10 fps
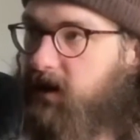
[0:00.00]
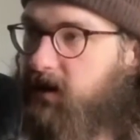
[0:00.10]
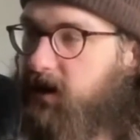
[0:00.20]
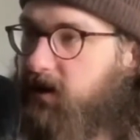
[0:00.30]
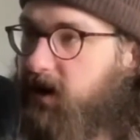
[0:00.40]

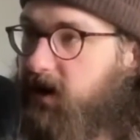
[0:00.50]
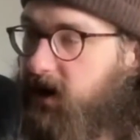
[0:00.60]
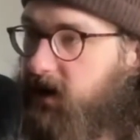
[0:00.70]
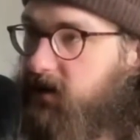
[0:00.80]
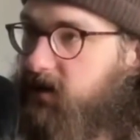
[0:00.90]
Now, I,
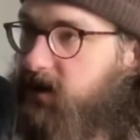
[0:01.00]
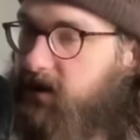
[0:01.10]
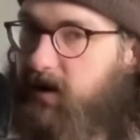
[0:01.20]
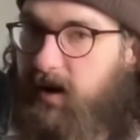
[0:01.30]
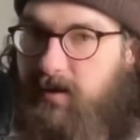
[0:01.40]
I
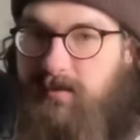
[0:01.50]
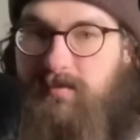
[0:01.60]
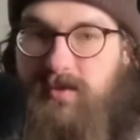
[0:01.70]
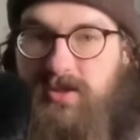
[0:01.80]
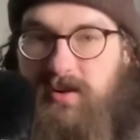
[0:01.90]

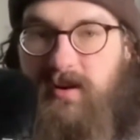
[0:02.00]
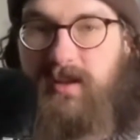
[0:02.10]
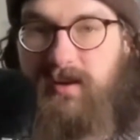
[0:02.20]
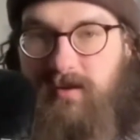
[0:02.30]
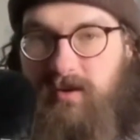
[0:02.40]

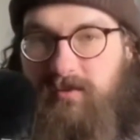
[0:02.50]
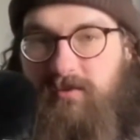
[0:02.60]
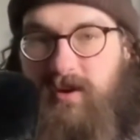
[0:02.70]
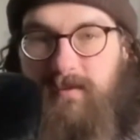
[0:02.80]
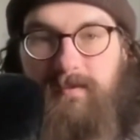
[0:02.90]
starting on
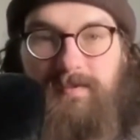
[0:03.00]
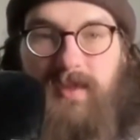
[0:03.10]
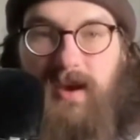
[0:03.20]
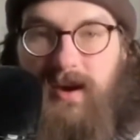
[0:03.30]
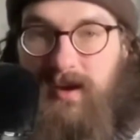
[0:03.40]
Vim,
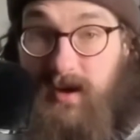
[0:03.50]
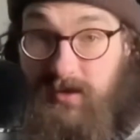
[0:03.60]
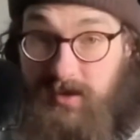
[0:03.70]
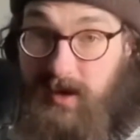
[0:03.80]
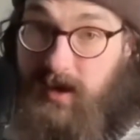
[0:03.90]
I, I,
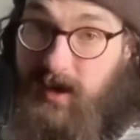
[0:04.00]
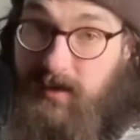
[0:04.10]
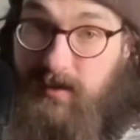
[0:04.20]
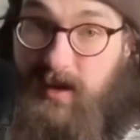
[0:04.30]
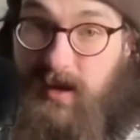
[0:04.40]
I
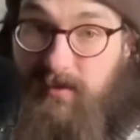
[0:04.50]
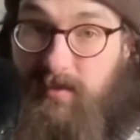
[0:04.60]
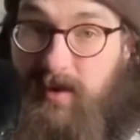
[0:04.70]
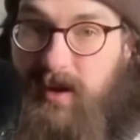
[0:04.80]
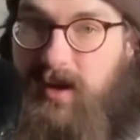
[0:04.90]
had, like
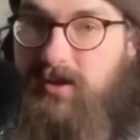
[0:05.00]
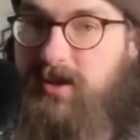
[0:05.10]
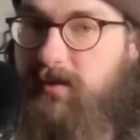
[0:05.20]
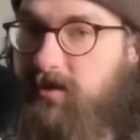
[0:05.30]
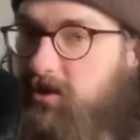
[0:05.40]
everybody
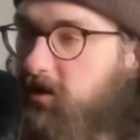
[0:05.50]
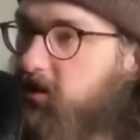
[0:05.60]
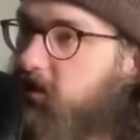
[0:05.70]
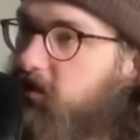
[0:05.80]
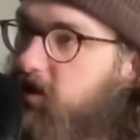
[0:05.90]
else, I was
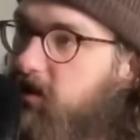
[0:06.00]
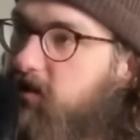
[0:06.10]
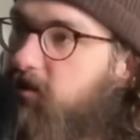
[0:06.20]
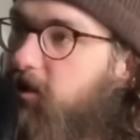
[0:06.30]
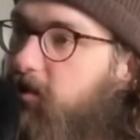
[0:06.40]
just using
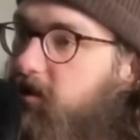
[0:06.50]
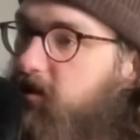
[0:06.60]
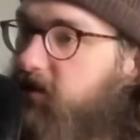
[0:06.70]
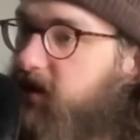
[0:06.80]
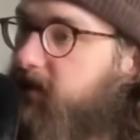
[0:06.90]
the
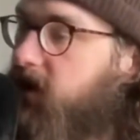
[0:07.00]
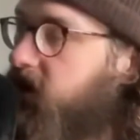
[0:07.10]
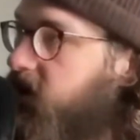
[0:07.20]
normal Vim